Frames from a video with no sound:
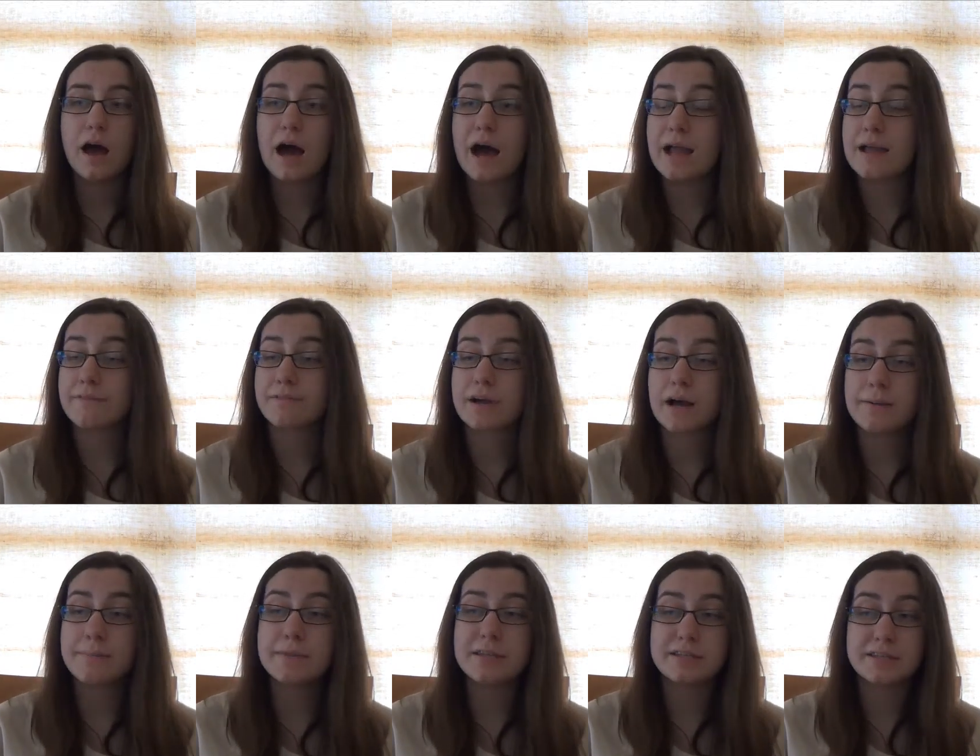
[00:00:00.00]
I have
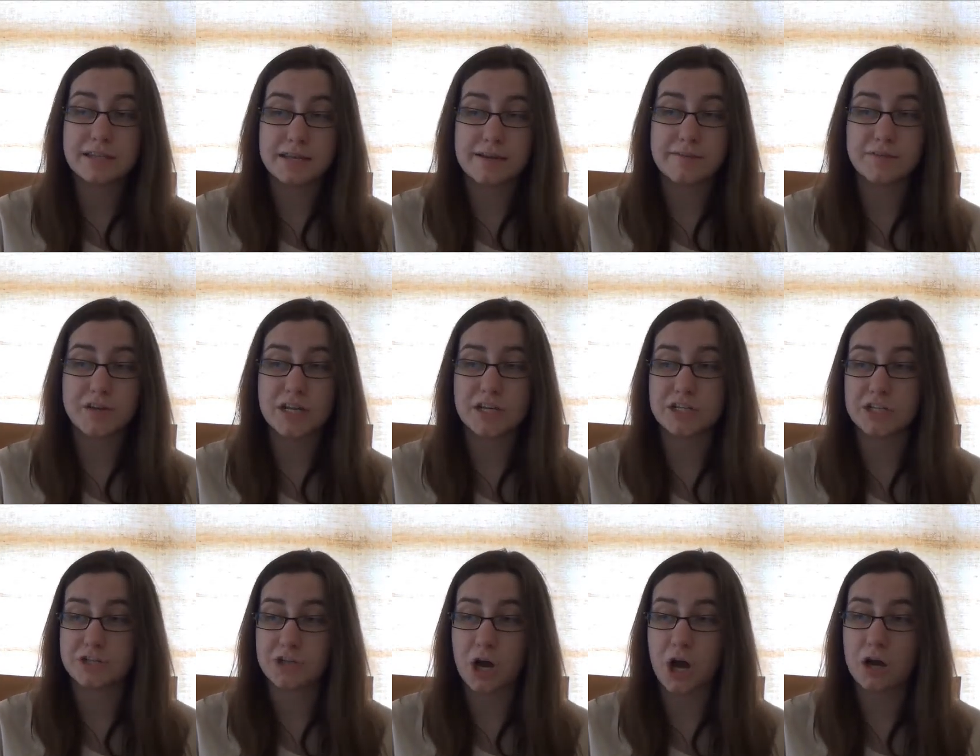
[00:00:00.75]
come this evening
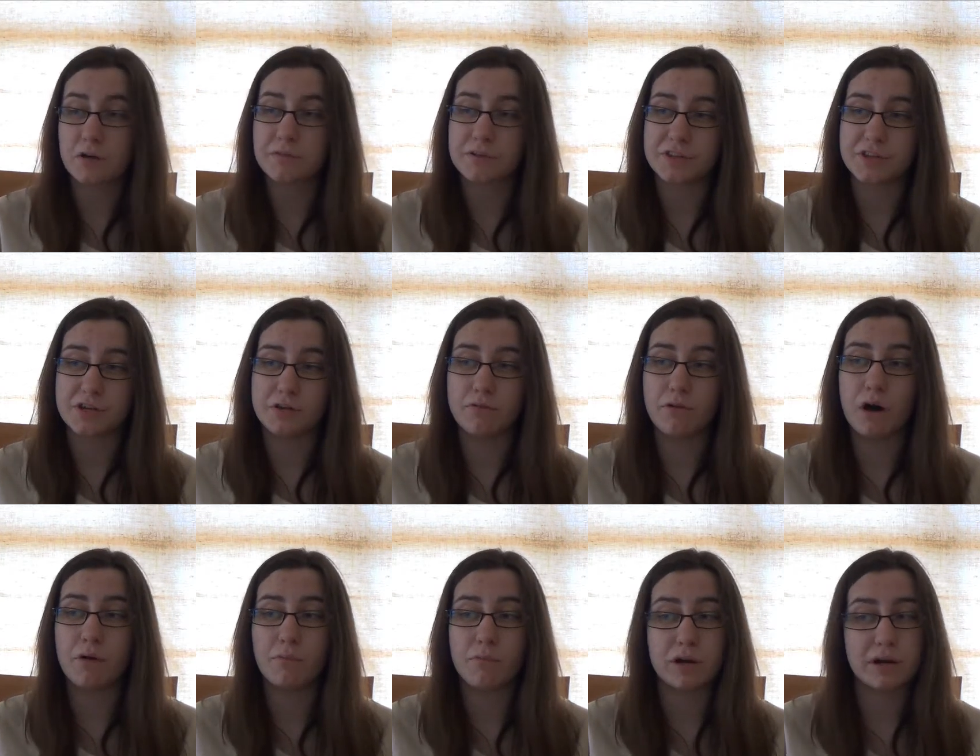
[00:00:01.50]
to talk with
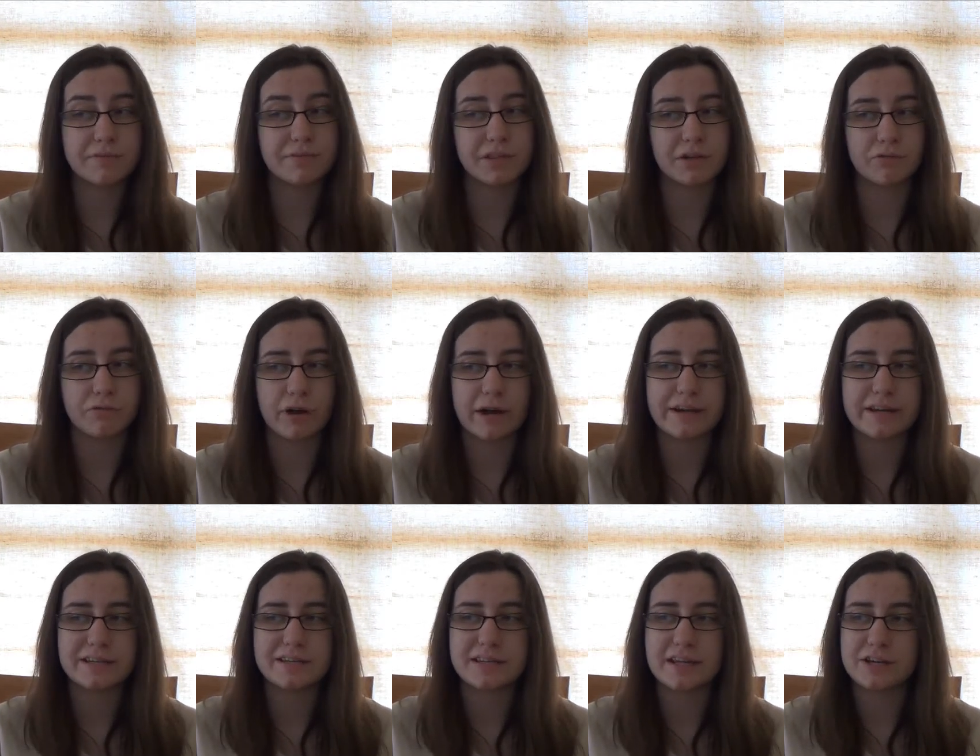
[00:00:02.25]
you on one of the
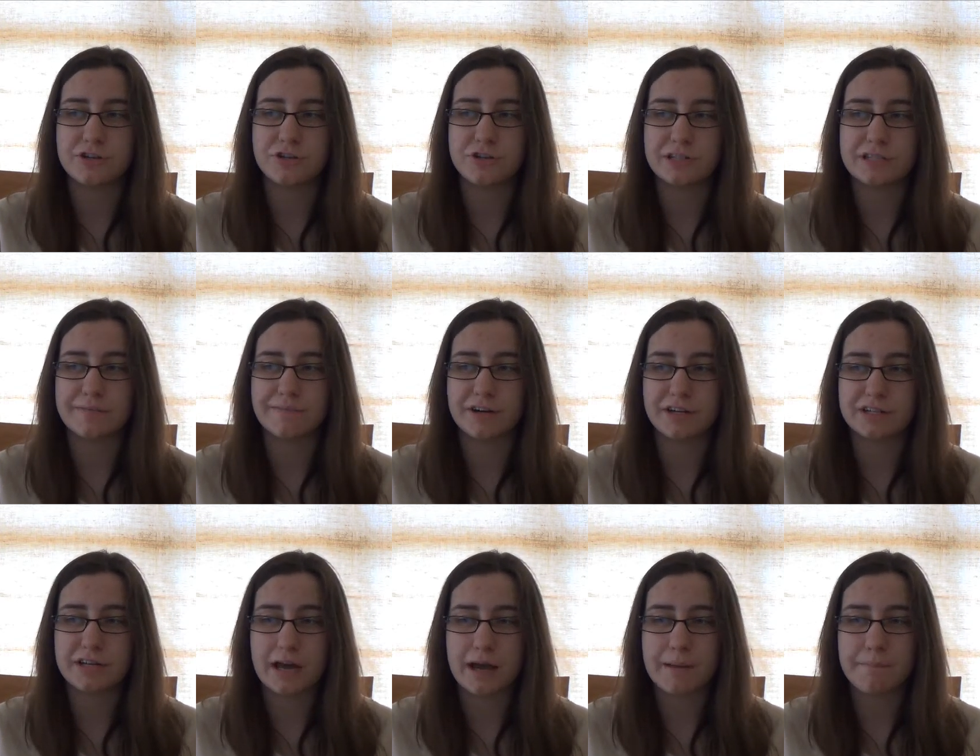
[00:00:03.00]
greatest issues of
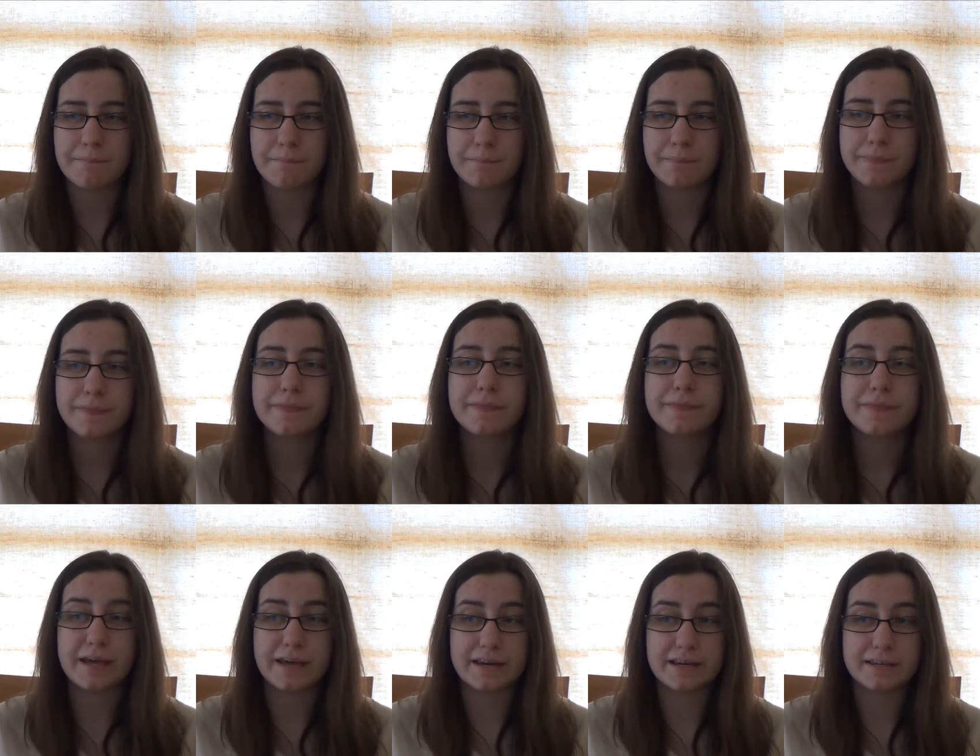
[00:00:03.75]
our time,
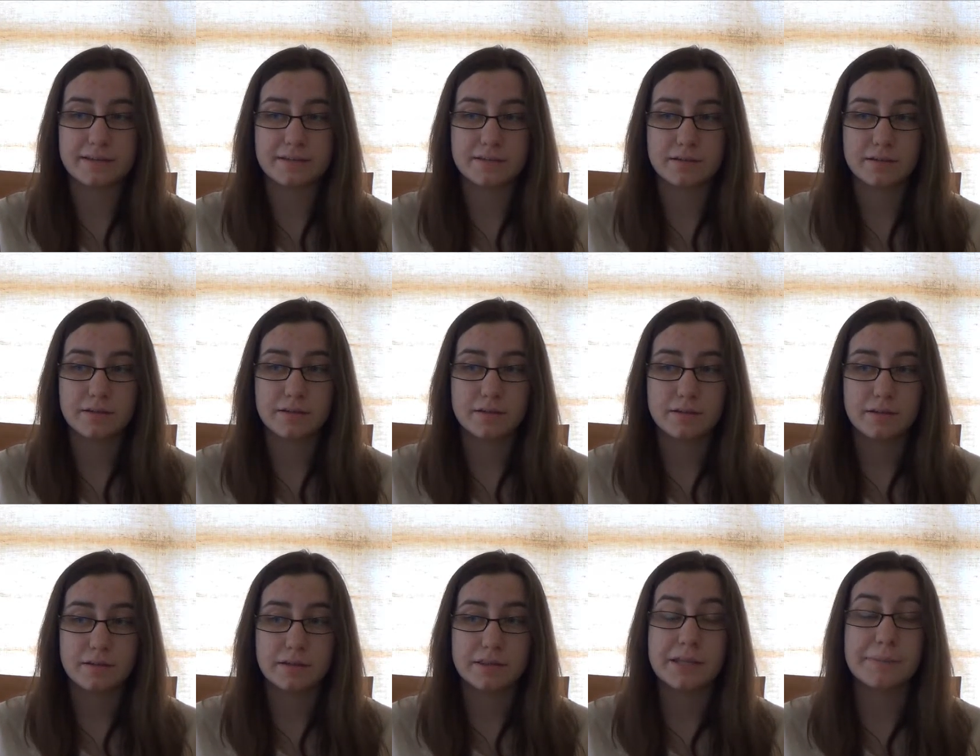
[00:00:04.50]
that is,
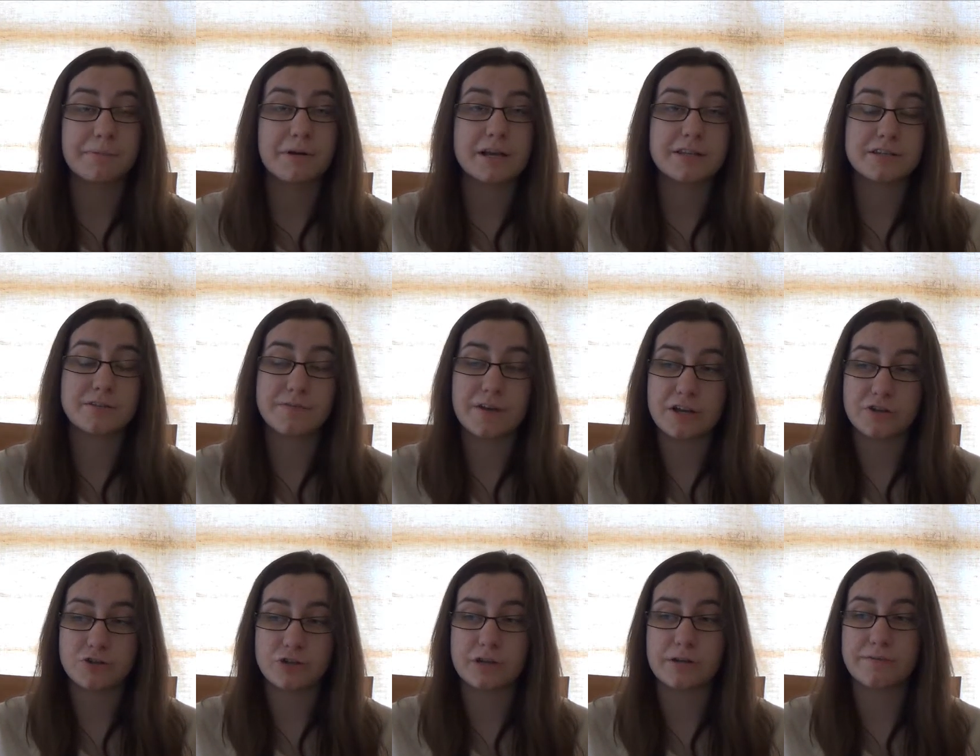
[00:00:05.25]
the
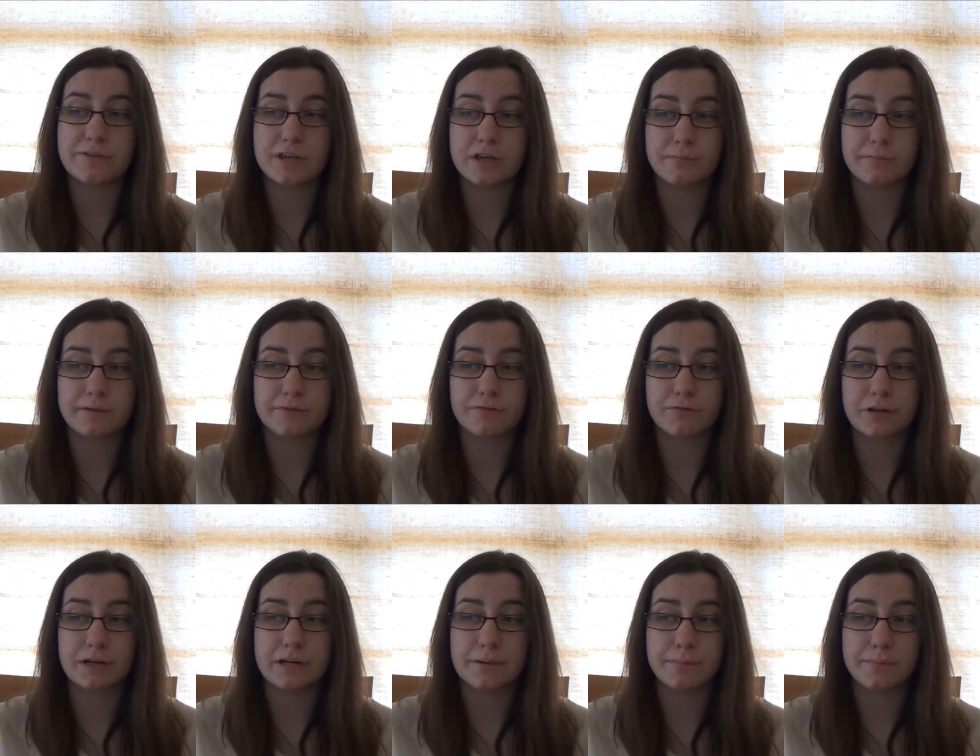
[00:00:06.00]
preservation of human
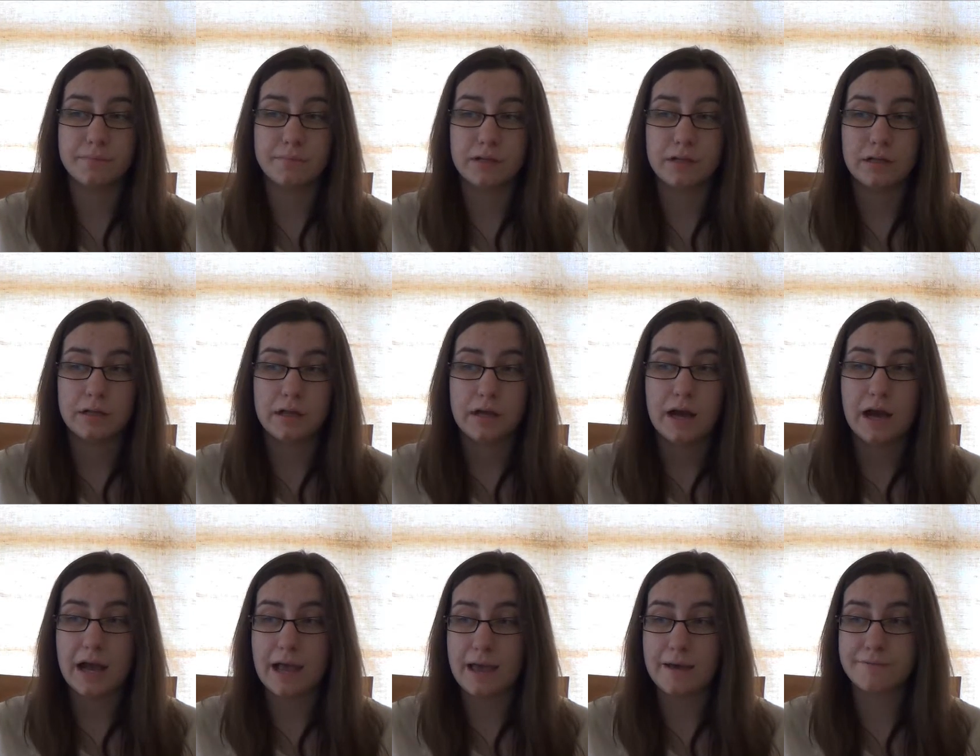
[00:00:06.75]
freedom.
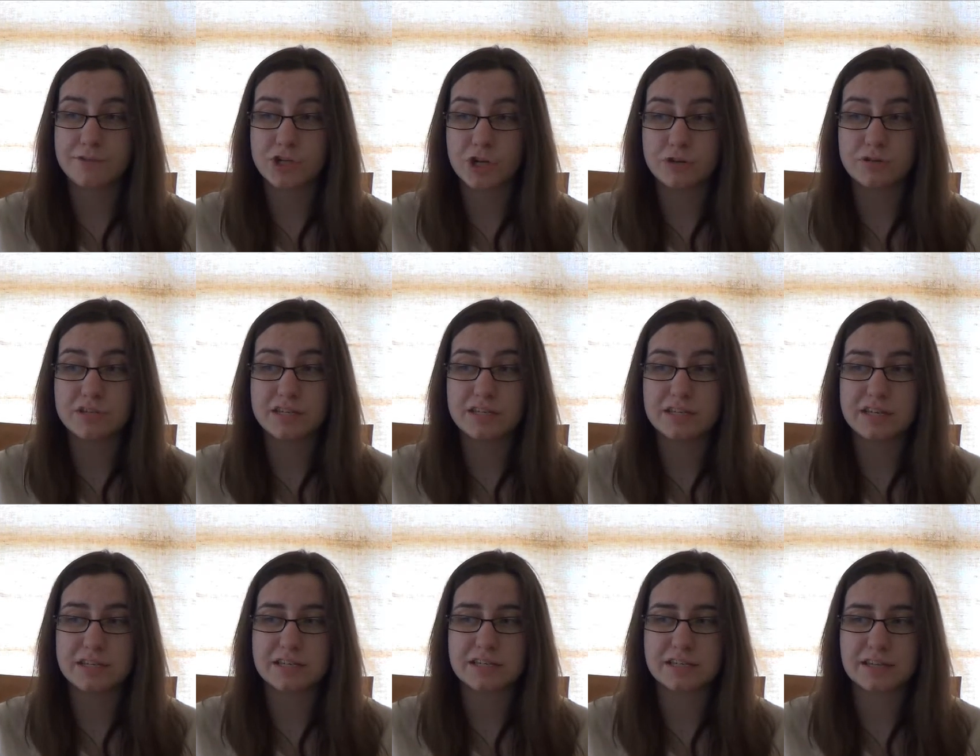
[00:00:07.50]
I have
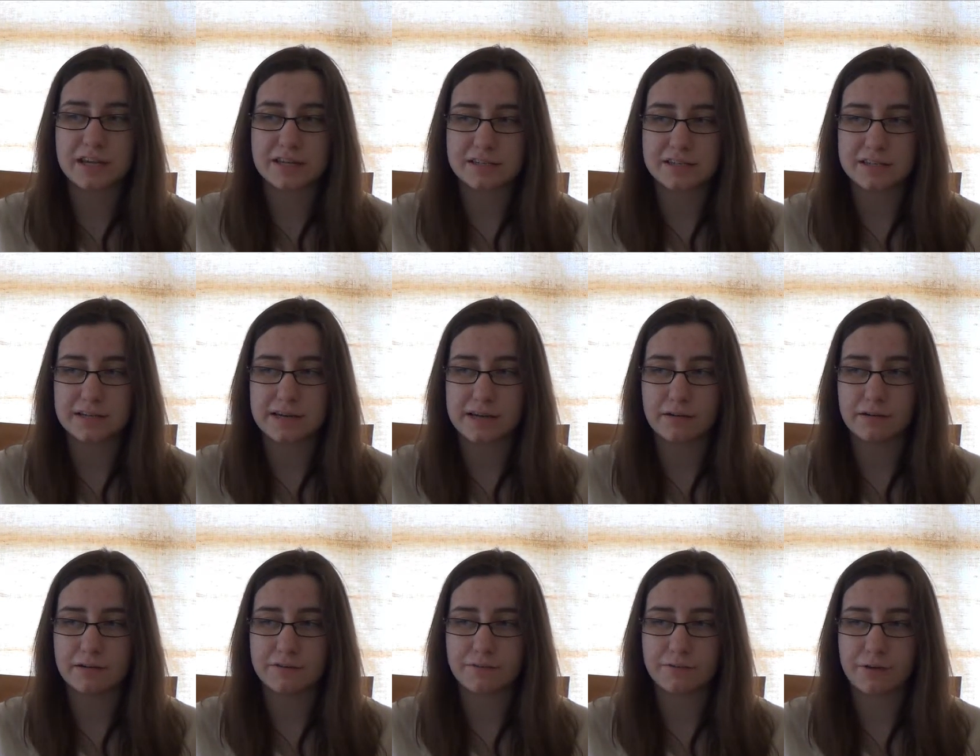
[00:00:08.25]
chosen to discuss it
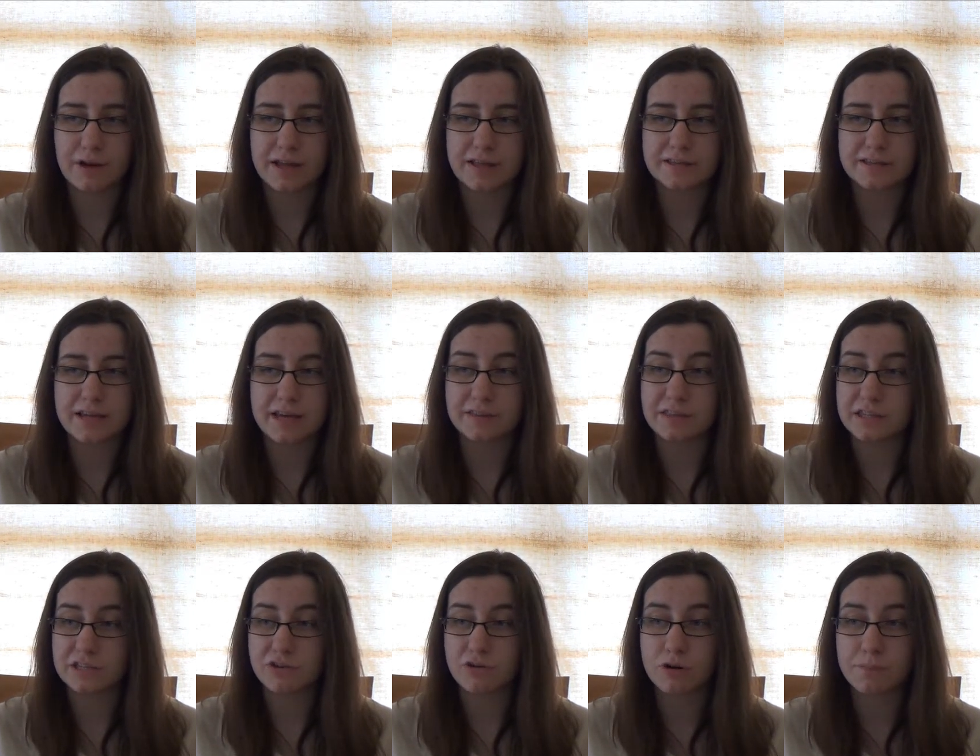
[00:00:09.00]
here in France
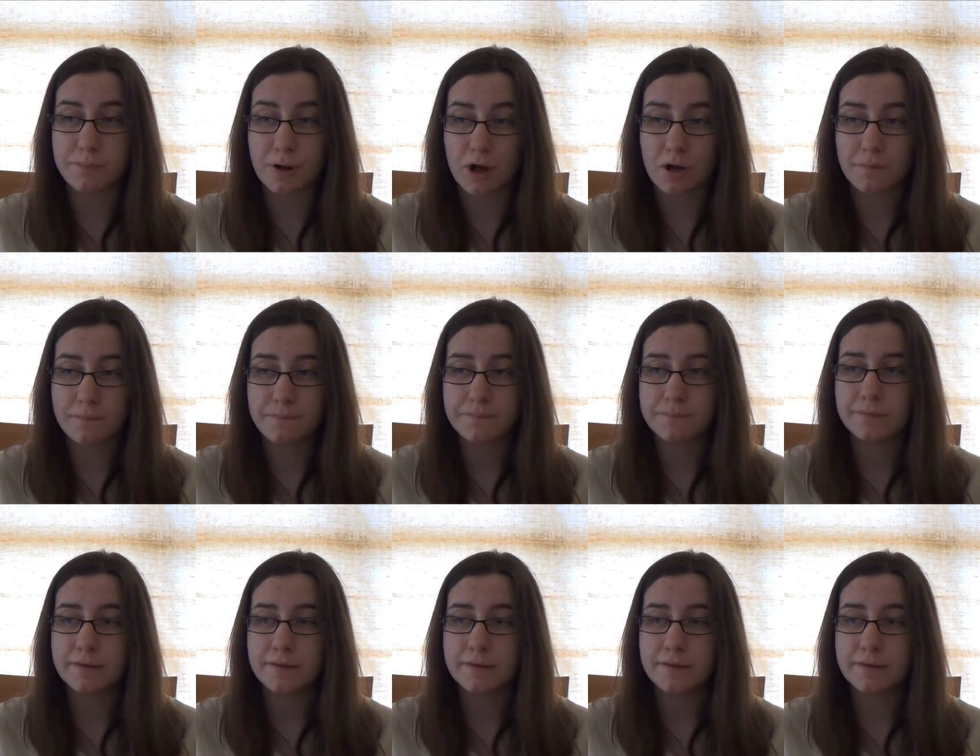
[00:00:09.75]
at the Sorbonne,